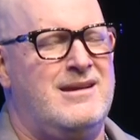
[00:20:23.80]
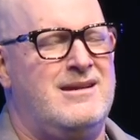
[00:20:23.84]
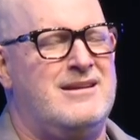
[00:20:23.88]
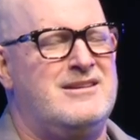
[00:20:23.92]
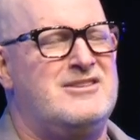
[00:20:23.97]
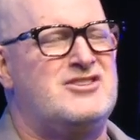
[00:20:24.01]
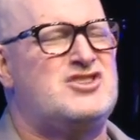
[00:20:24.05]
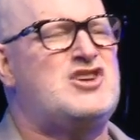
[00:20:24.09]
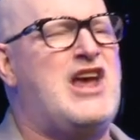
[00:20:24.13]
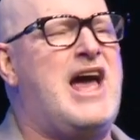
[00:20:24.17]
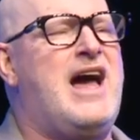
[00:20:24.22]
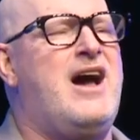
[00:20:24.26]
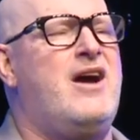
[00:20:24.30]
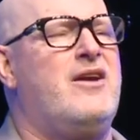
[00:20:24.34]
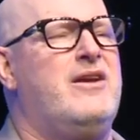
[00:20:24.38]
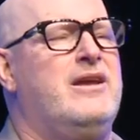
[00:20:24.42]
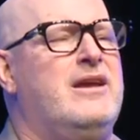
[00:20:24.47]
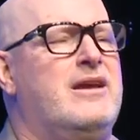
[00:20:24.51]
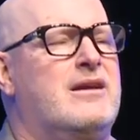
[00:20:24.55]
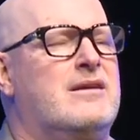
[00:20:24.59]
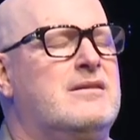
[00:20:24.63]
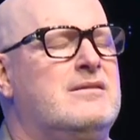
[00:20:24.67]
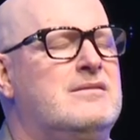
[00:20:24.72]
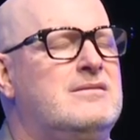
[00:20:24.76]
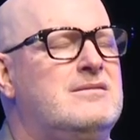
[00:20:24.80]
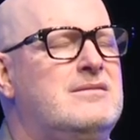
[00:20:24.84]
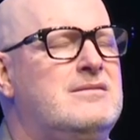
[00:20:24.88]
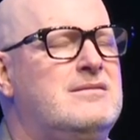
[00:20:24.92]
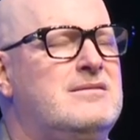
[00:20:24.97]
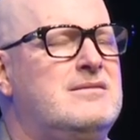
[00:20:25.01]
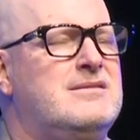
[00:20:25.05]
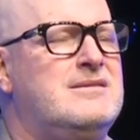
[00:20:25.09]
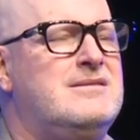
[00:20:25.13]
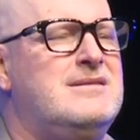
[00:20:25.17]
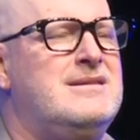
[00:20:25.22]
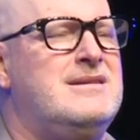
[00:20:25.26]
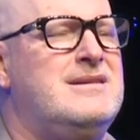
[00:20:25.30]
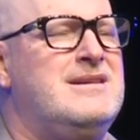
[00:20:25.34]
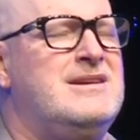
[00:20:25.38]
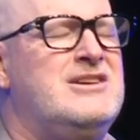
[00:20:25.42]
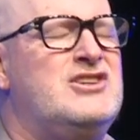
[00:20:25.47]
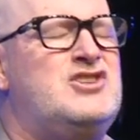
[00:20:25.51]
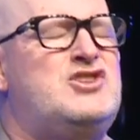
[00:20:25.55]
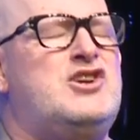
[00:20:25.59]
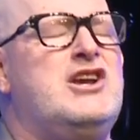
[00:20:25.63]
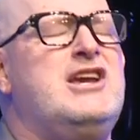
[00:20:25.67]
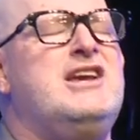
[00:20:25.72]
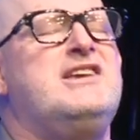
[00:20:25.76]
shouting,
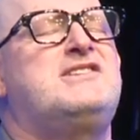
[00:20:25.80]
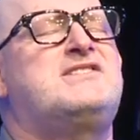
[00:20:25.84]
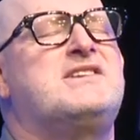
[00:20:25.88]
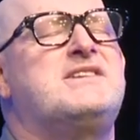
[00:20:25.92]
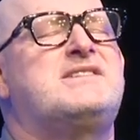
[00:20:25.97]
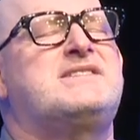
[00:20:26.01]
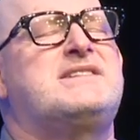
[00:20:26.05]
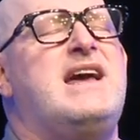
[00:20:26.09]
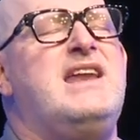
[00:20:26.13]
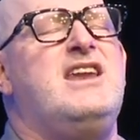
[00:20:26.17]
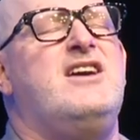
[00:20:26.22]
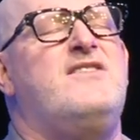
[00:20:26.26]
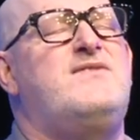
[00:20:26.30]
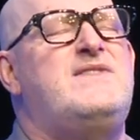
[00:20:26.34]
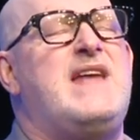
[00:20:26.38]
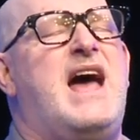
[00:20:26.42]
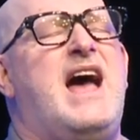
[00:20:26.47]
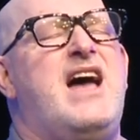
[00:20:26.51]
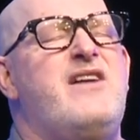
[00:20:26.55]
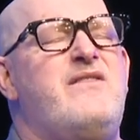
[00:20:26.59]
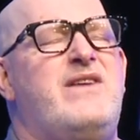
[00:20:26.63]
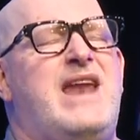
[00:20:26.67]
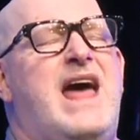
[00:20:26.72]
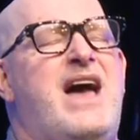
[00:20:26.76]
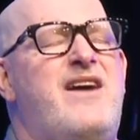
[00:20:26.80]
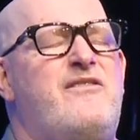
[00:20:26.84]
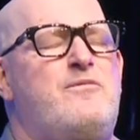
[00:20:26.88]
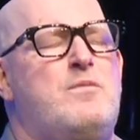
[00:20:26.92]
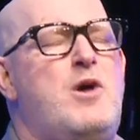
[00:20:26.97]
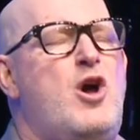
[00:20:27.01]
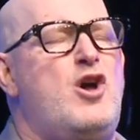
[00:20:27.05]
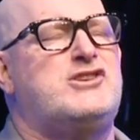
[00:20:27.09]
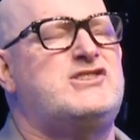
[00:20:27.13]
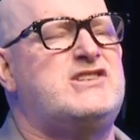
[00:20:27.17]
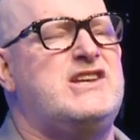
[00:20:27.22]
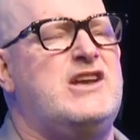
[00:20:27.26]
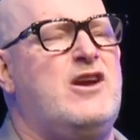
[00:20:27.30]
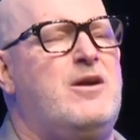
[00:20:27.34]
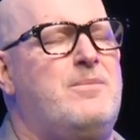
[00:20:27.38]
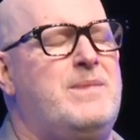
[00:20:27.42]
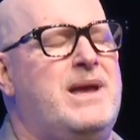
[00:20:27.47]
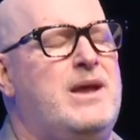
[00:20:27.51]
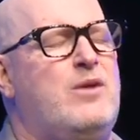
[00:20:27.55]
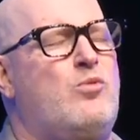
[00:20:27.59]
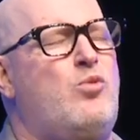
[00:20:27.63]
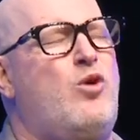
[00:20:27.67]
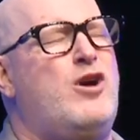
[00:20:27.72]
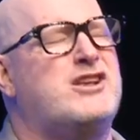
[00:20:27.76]
Jesus, son of David, have mercy on
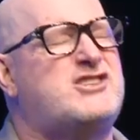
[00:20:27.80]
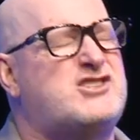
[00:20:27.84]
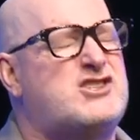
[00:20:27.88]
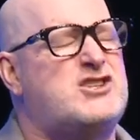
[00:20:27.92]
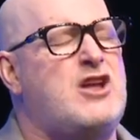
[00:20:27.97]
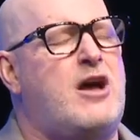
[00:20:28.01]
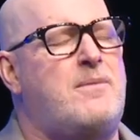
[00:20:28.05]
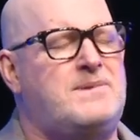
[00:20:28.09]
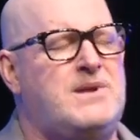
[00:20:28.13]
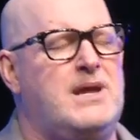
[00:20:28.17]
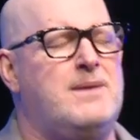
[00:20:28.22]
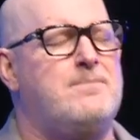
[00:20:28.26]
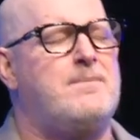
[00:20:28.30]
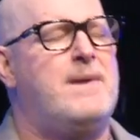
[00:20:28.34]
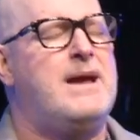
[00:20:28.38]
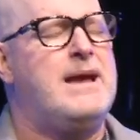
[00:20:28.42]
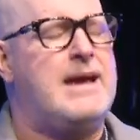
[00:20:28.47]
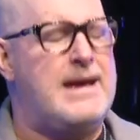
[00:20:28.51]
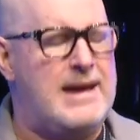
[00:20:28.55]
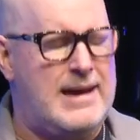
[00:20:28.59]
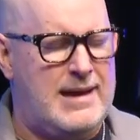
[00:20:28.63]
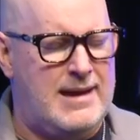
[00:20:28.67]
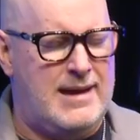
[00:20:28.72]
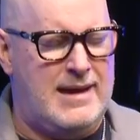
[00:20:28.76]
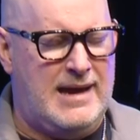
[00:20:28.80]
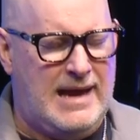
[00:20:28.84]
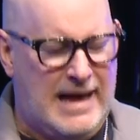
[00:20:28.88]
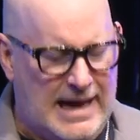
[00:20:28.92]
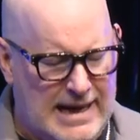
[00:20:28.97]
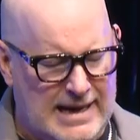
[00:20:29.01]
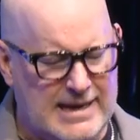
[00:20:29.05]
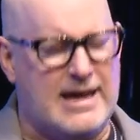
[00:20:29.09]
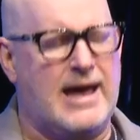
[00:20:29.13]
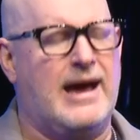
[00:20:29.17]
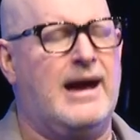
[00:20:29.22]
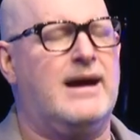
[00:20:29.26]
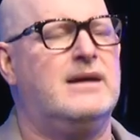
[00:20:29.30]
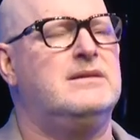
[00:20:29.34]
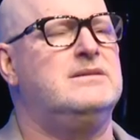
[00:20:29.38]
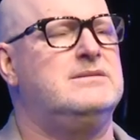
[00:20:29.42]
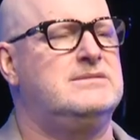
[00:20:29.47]
me. What stopped him? Hunger.